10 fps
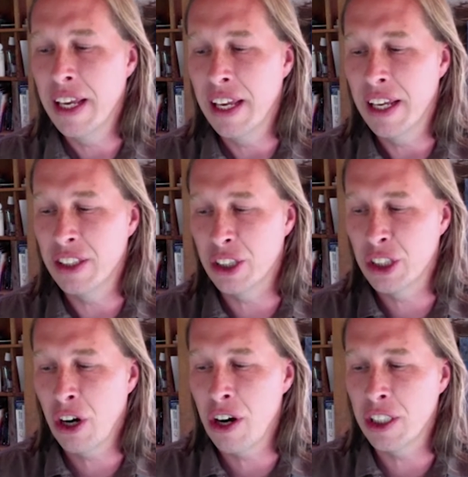is a
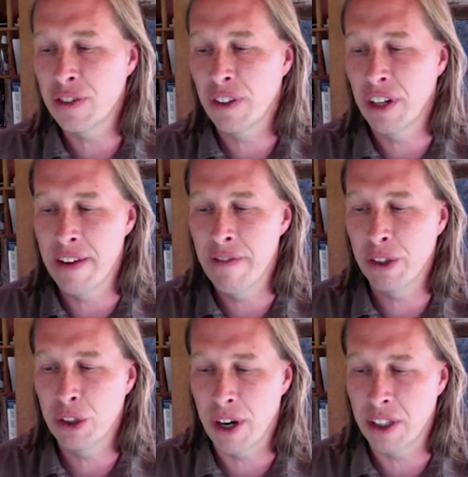charge for
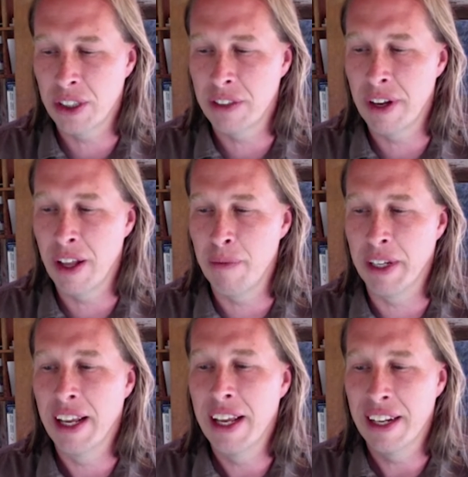infrastructure development,
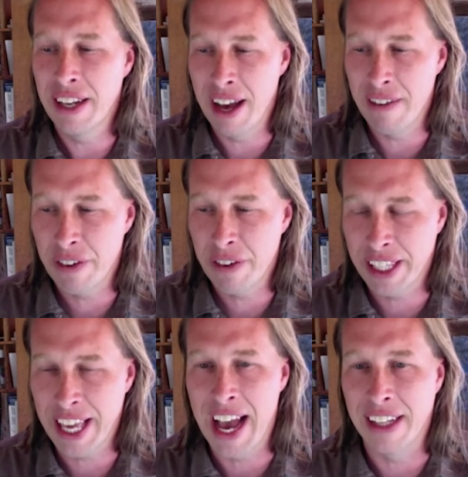not for the
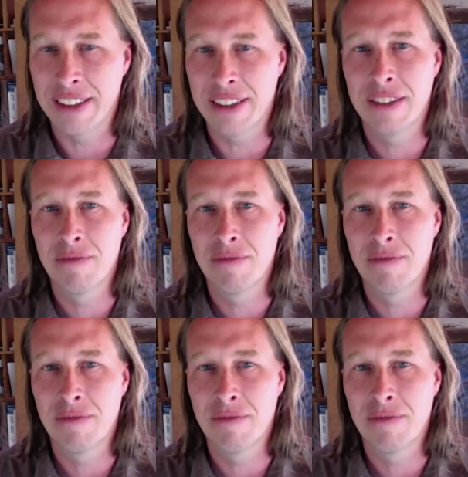gas.